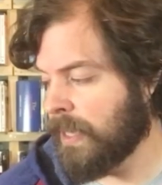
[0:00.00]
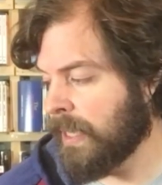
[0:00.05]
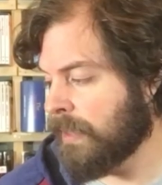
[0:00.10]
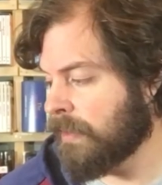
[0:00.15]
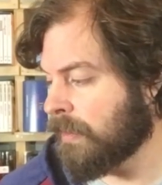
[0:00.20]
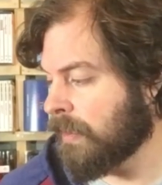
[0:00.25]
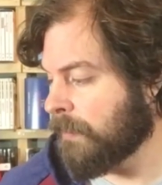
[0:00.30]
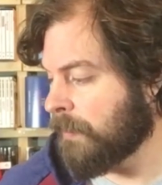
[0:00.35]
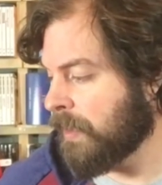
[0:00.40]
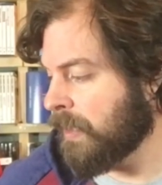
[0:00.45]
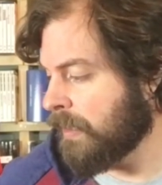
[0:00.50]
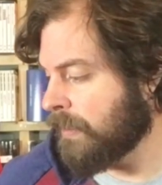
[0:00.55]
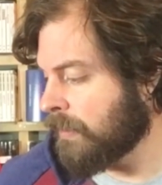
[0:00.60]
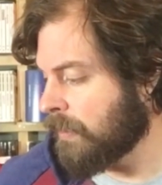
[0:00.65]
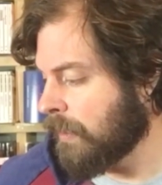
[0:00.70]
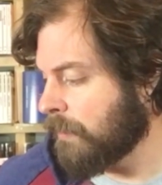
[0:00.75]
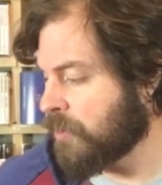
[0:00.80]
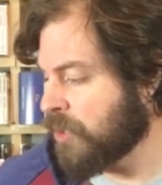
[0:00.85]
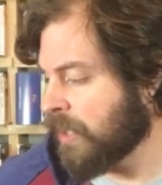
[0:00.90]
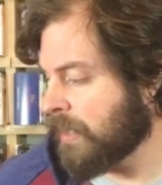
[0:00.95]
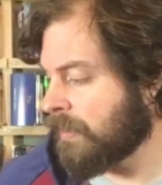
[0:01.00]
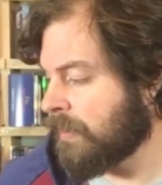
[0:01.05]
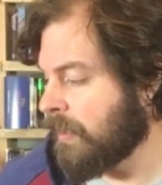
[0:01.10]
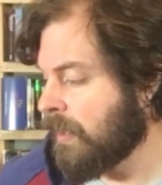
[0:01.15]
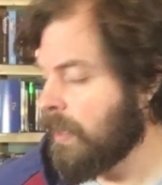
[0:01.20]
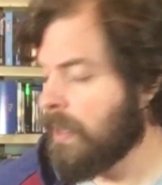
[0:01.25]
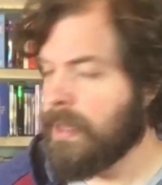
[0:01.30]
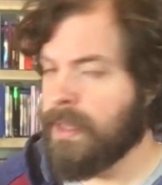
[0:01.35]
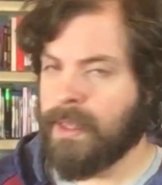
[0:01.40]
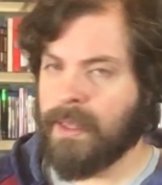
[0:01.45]
in some of these subjects
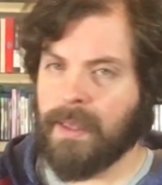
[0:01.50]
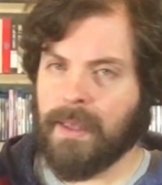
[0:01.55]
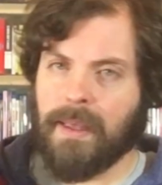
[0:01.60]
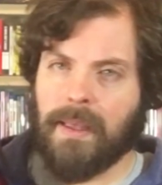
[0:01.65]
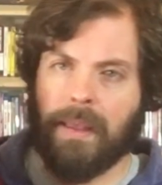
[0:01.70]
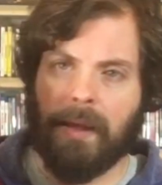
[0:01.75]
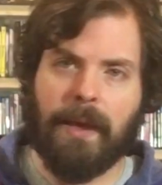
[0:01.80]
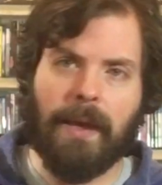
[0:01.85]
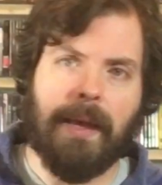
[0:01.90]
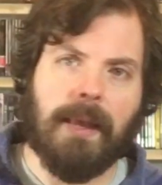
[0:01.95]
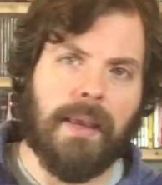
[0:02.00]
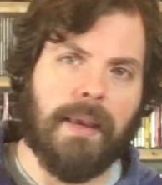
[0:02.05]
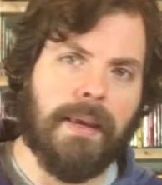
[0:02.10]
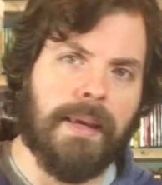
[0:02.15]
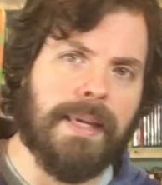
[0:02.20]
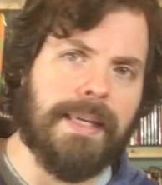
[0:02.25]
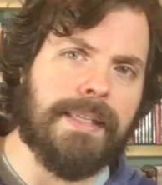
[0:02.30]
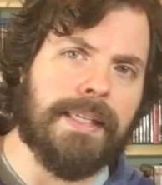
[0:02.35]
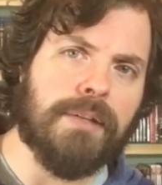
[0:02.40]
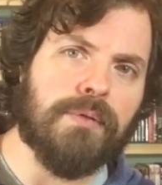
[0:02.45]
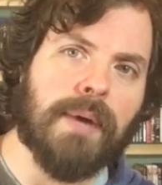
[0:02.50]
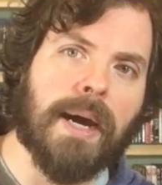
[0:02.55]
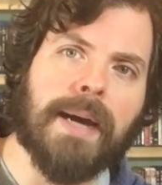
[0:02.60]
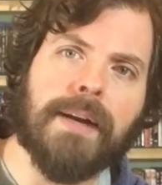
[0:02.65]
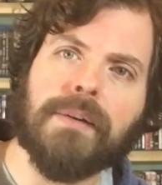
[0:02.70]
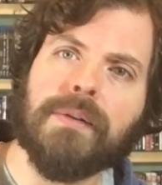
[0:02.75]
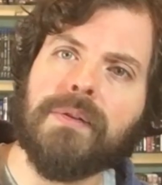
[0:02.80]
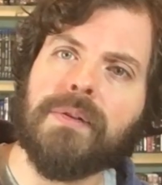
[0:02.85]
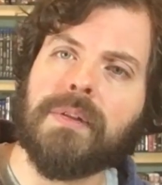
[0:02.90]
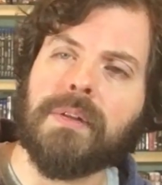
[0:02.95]
Easy
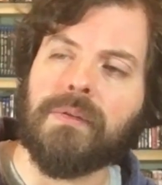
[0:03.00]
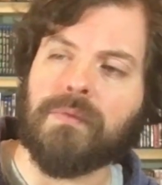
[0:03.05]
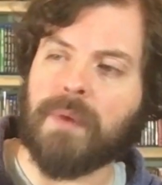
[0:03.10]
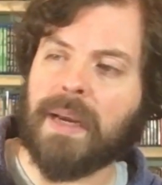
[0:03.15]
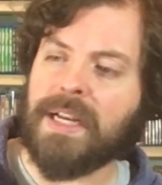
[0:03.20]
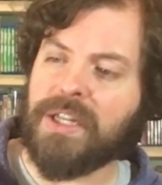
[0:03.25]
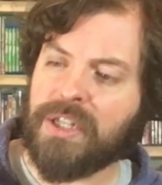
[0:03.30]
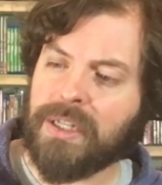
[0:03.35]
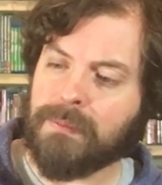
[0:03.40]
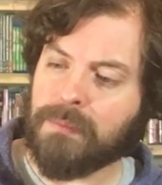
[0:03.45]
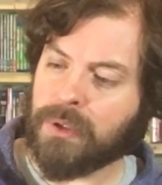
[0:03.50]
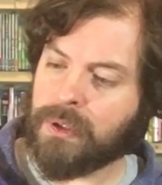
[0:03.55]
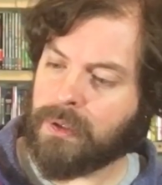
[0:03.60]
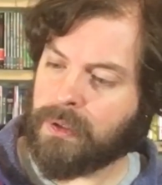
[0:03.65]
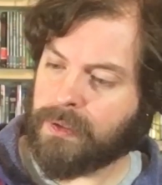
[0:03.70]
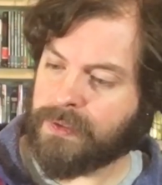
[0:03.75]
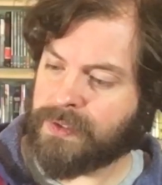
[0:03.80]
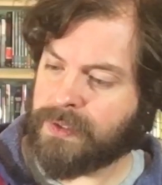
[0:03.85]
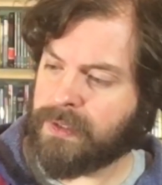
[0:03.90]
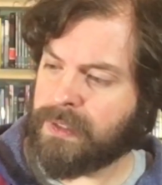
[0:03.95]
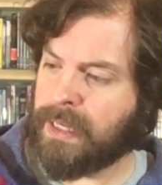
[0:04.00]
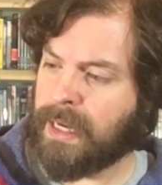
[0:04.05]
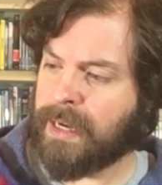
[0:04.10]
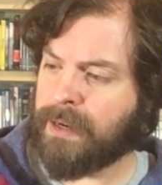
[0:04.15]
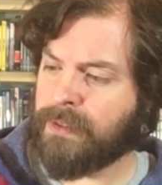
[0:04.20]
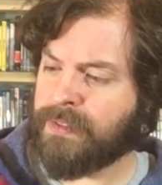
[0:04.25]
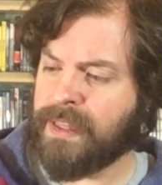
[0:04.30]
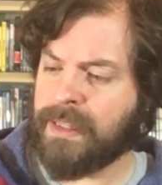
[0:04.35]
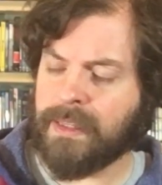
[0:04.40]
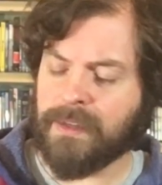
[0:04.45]
Riders and Raging Bulls. I
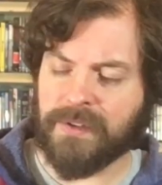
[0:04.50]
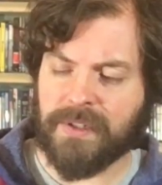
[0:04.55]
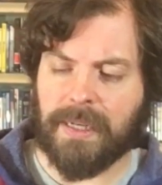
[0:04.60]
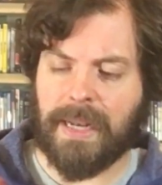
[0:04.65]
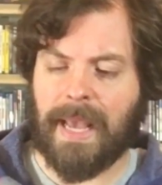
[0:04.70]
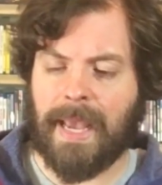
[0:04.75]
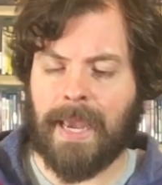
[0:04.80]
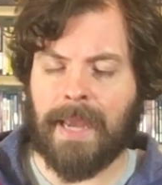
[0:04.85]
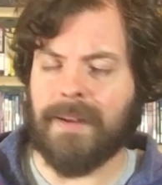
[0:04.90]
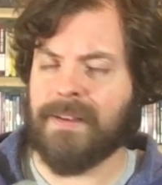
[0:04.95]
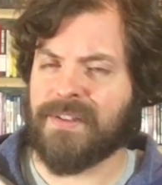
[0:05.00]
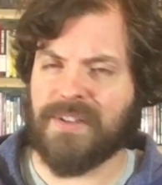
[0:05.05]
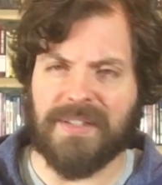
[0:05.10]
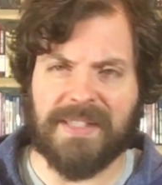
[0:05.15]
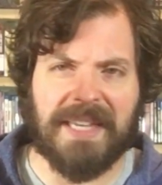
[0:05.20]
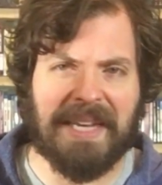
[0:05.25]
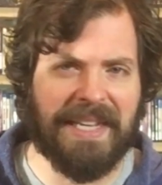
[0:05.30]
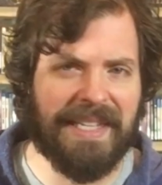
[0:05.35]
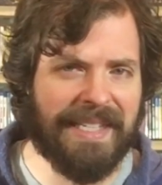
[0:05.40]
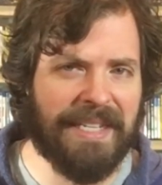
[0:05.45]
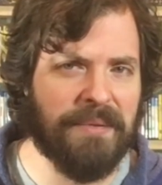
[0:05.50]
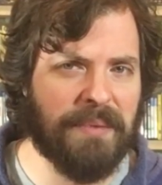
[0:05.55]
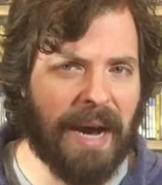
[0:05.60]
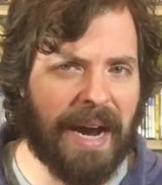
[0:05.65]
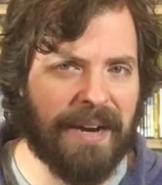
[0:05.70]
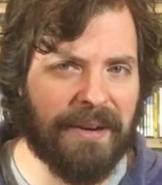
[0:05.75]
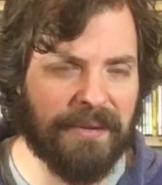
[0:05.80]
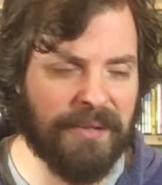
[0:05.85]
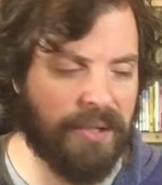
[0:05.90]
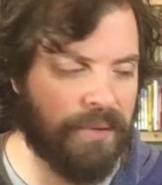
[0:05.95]
don't think there's an and. It's just Easy
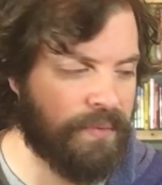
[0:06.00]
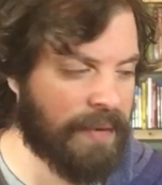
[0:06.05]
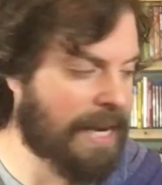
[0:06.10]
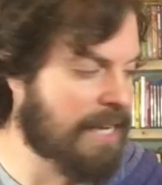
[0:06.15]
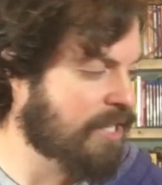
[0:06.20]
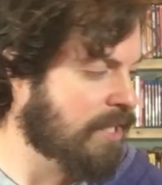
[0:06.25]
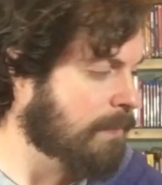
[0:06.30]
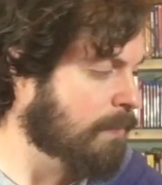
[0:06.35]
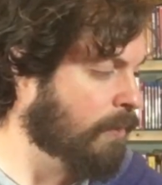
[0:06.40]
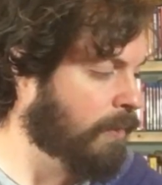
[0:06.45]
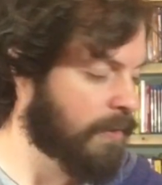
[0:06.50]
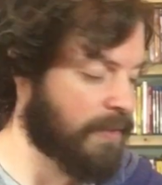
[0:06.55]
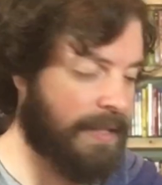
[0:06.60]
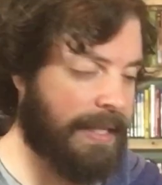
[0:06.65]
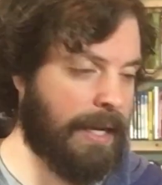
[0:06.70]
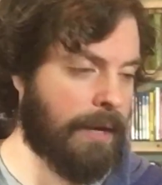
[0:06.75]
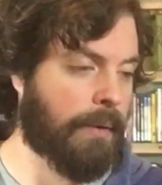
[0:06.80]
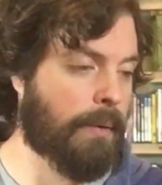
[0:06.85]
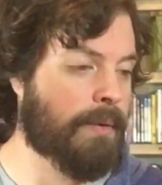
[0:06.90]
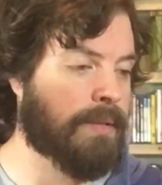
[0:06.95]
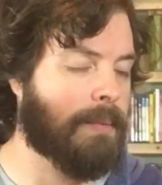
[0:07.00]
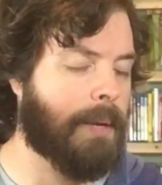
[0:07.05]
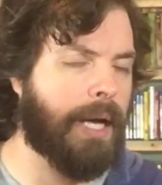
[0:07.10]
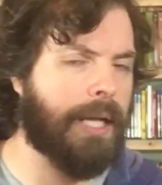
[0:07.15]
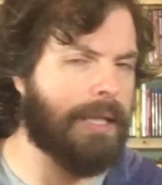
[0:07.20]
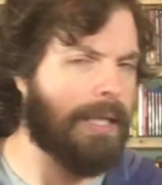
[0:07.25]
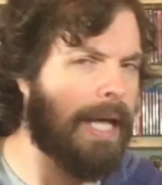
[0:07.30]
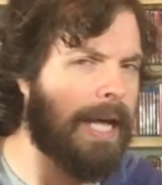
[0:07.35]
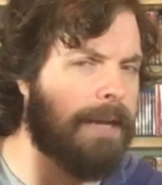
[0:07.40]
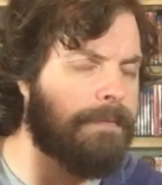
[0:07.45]
Riders, Raging Bulls. Now,
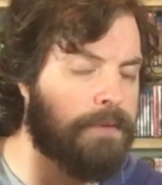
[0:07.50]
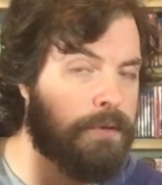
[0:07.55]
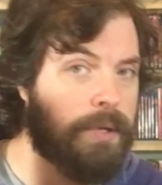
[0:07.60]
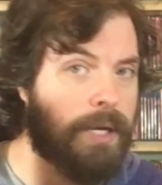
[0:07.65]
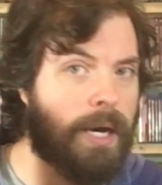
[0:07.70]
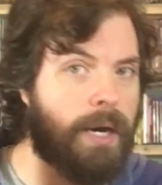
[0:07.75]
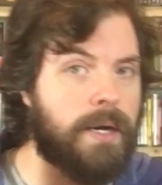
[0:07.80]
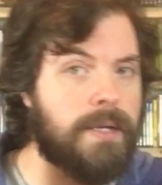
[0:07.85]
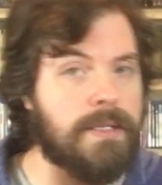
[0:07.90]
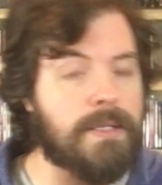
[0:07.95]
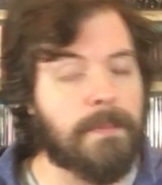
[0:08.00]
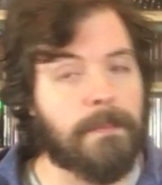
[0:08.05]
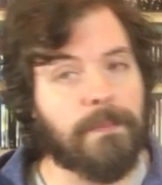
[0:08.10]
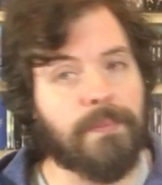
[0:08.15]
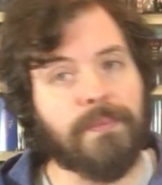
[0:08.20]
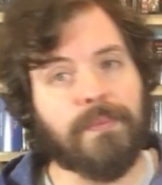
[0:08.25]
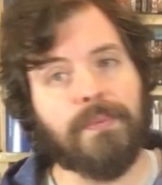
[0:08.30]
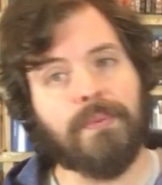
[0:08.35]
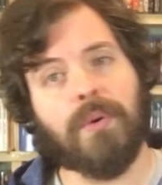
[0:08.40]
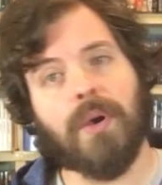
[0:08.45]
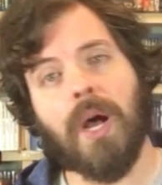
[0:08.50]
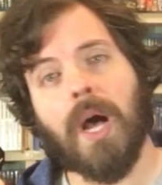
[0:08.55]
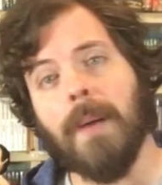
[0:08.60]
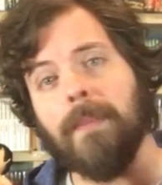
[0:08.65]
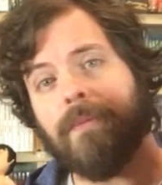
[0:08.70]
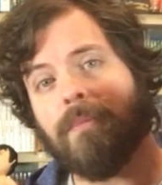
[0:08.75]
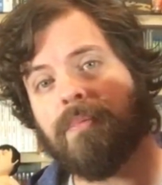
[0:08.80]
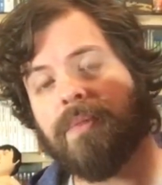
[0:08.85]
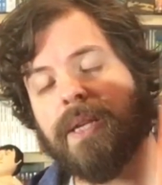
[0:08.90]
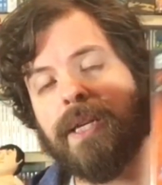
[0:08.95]
a lot of you guys
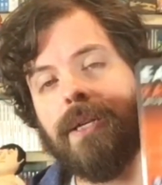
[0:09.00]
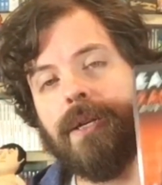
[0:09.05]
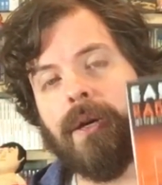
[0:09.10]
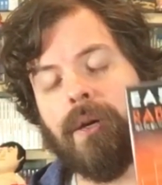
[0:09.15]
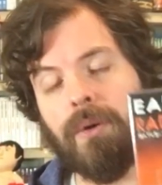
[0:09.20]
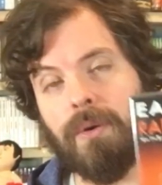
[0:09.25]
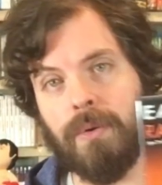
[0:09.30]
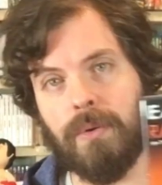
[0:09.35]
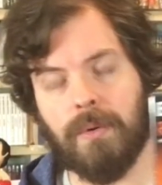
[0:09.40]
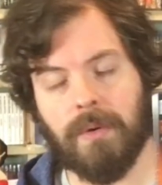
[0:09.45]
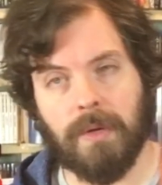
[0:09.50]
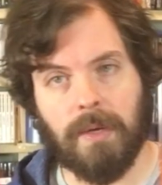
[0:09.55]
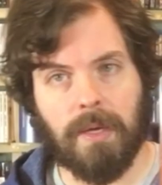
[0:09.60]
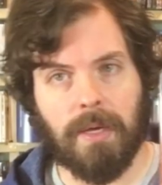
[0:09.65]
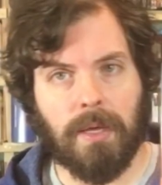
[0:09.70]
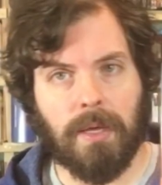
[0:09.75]
probably know